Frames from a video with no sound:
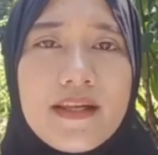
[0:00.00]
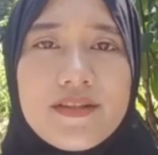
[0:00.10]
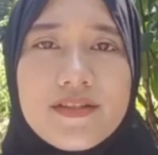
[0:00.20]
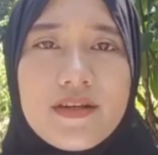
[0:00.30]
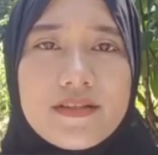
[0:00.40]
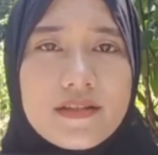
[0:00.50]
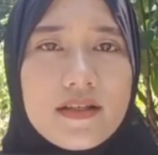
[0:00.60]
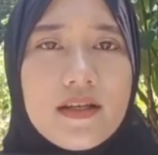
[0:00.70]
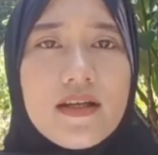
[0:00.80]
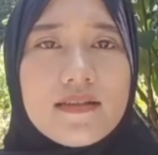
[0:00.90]
research
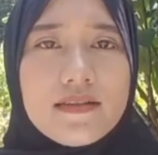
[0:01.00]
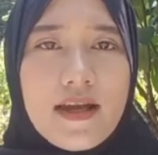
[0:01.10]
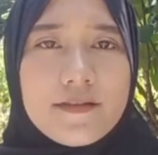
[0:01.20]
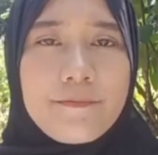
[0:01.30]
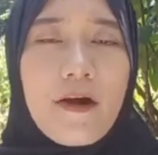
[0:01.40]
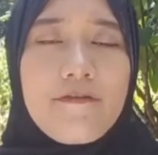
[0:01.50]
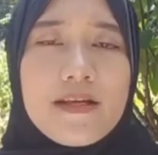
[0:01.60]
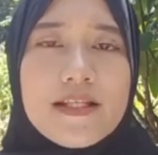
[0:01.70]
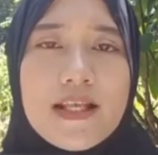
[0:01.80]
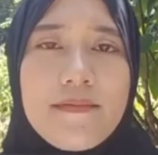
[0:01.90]
that proves
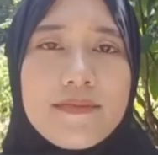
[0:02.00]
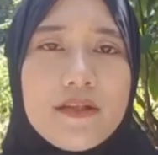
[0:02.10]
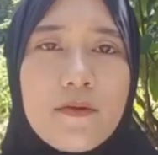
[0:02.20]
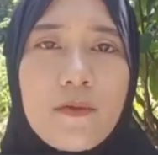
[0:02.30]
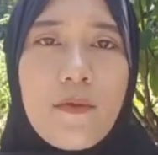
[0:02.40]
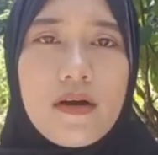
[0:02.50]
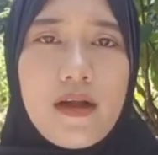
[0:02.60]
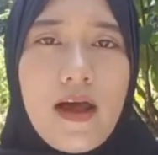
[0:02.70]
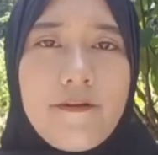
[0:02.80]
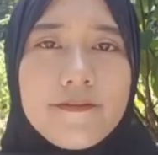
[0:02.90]
something where
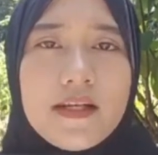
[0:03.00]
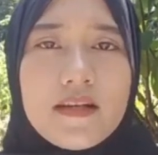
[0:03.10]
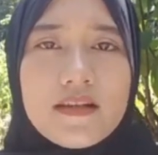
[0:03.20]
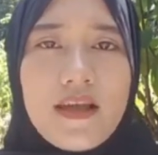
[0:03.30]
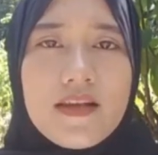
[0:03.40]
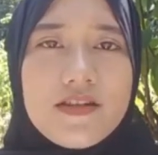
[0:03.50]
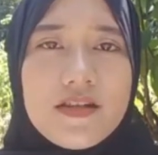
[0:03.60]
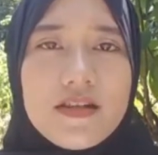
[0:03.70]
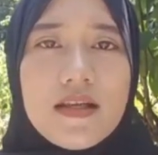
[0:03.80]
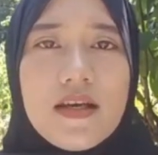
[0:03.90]
after the
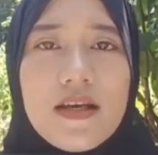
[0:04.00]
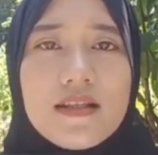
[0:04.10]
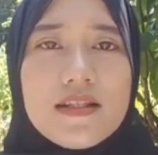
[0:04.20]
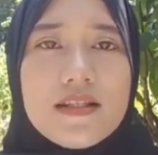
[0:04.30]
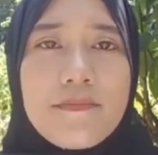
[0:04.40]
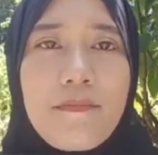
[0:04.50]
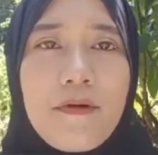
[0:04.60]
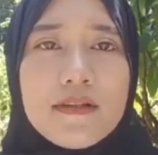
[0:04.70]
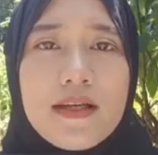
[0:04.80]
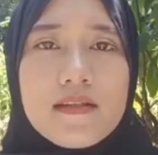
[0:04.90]
teaching it is
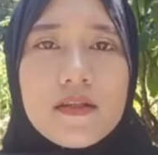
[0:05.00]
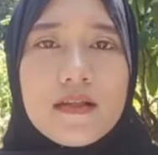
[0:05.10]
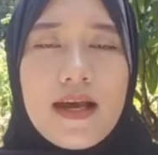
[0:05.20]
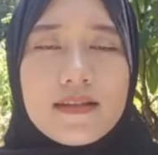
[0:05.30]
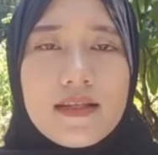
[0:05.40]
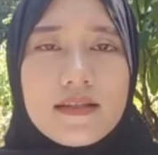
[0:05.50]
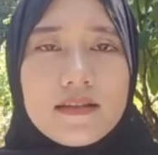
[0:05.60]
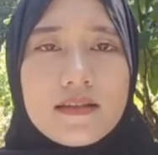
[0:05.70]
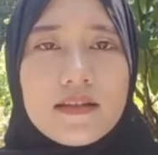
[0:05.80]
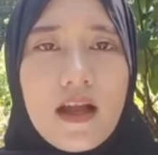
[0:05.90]
supported so that it
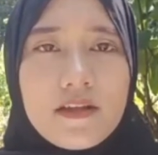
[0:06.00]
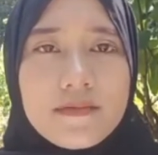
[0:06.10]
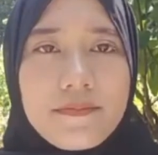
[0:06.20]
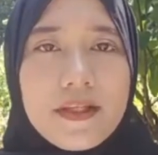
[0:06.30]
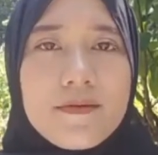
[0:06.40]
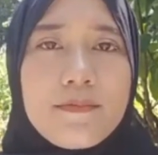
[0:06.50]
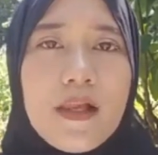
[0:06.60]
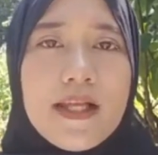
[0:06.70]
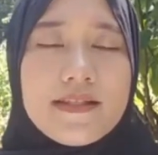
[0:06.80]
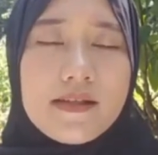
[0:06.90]
cannot
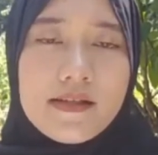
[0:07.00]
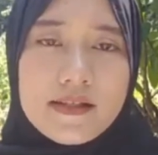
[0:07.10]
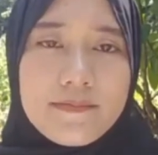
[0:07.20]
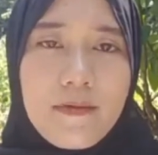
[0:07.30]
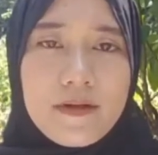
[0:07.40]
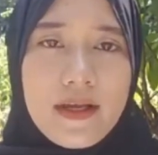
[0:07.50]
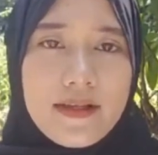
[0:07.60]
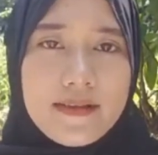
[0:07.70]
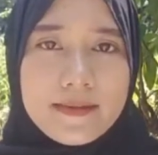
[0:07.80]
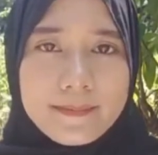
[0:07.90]
manipulate respondent.
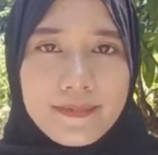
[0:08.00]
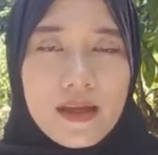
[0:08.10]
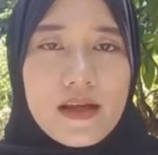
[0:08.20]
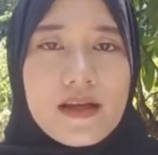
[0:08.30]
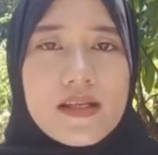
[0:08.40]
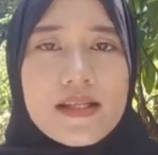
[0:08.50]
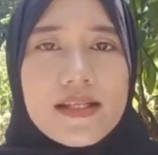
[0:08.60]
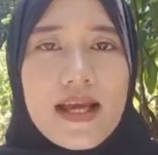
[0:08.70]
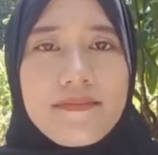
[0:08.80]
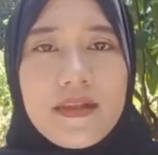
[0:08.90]

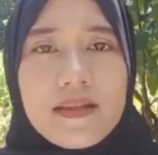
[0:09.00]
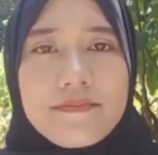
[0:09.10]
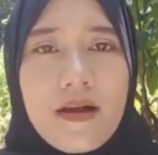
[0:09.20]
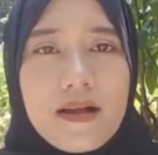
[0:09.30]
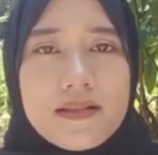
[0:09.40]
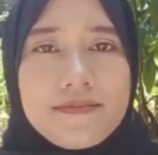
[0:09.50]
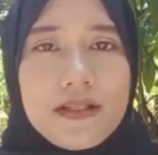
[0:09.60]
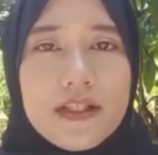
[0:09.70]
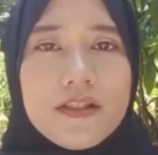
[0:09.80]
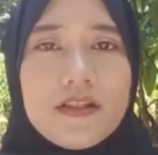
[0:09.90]
Some that must
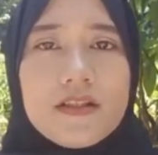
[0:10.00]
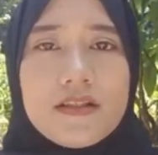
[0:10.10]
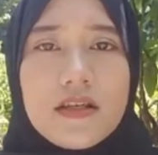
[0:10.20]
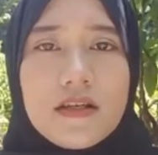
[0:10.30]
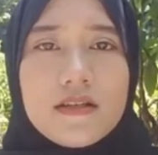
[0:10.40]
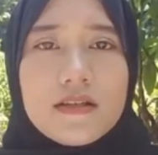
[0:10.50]
be understood